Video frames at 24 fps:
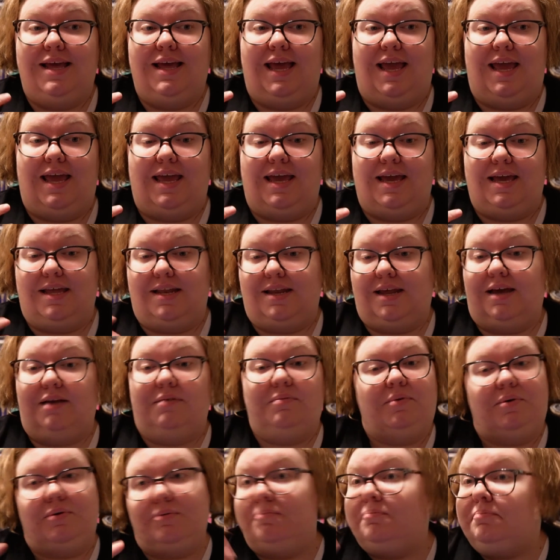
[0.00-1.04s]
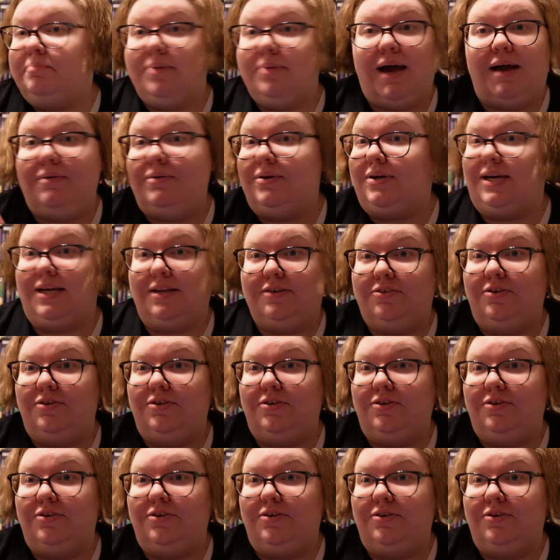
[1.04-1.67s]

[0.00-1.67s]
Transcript: and I will get